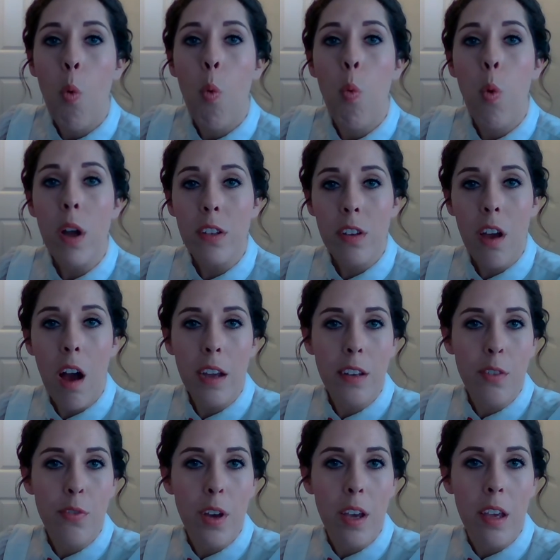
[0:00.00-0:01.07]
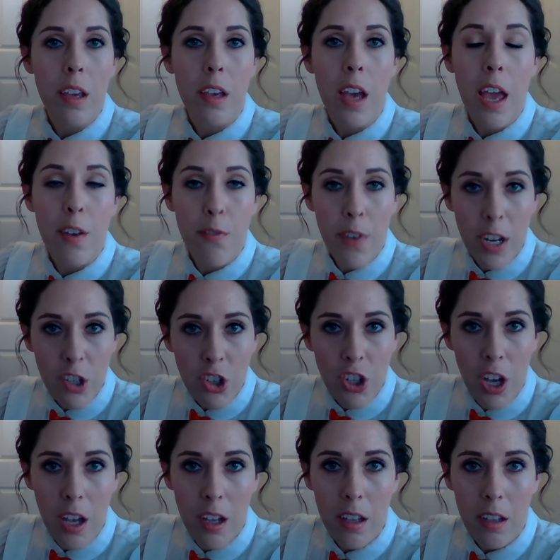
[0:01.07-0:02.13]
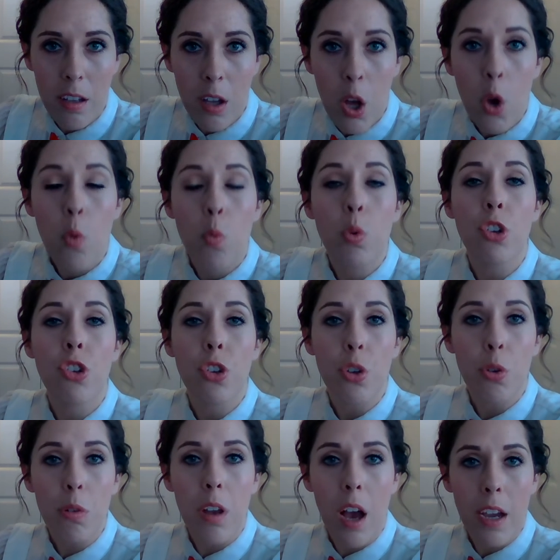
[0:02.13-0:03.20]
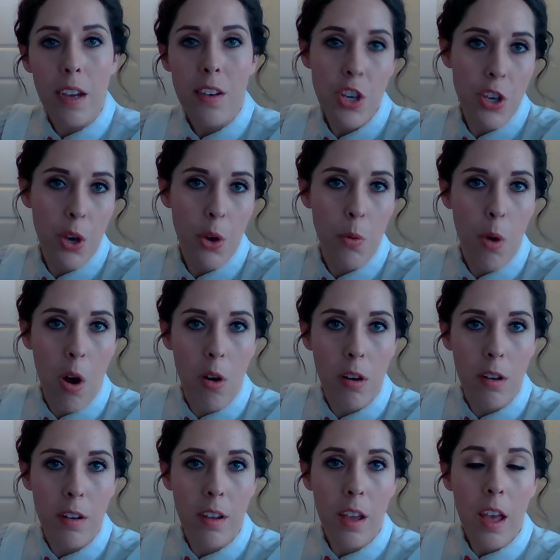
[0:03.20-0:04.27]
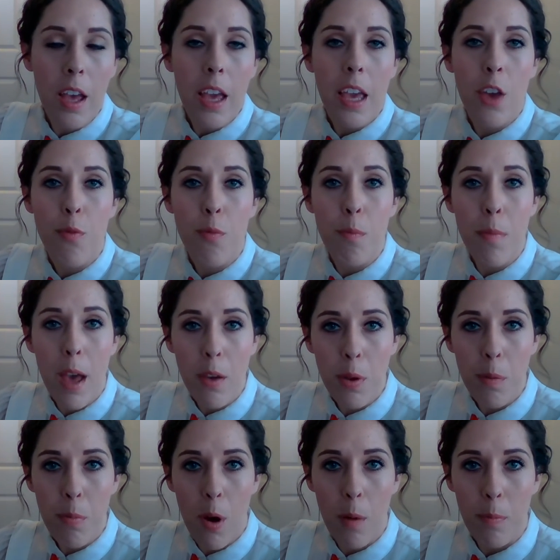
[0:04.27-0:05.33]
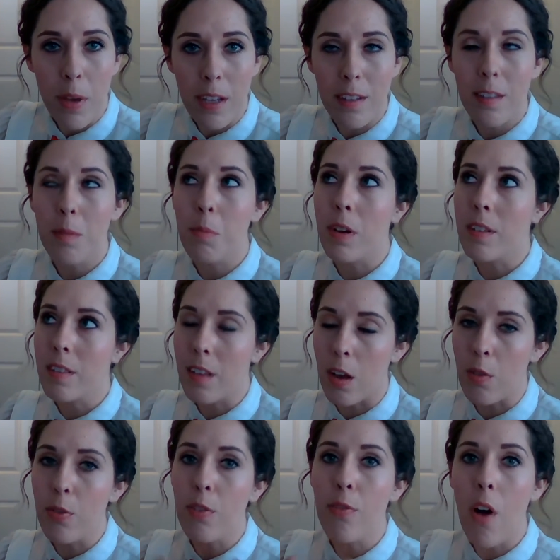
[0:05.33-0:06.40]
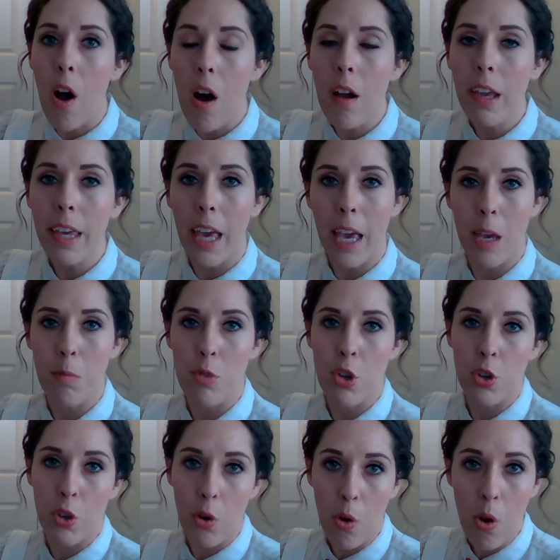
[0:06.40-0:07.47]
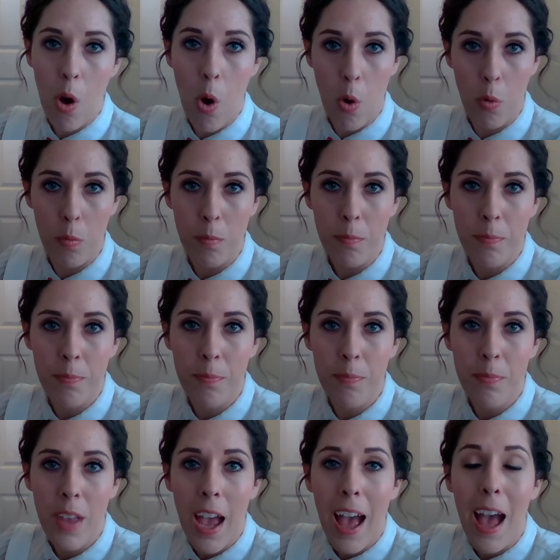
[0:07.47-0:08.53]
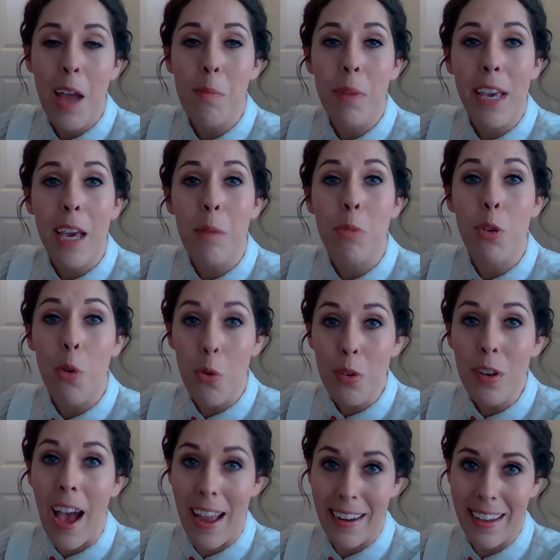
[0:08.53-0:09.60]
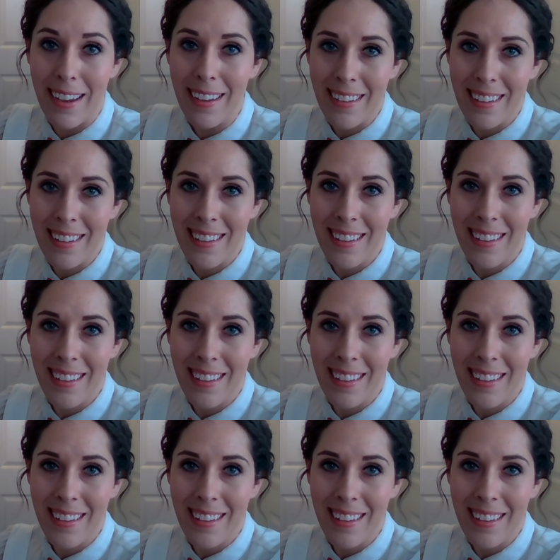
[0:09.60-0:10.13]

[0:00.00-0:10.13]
What kind of a adventure would you like to go on? If Mary Poppins, myself, if I came to your home and became your nanny,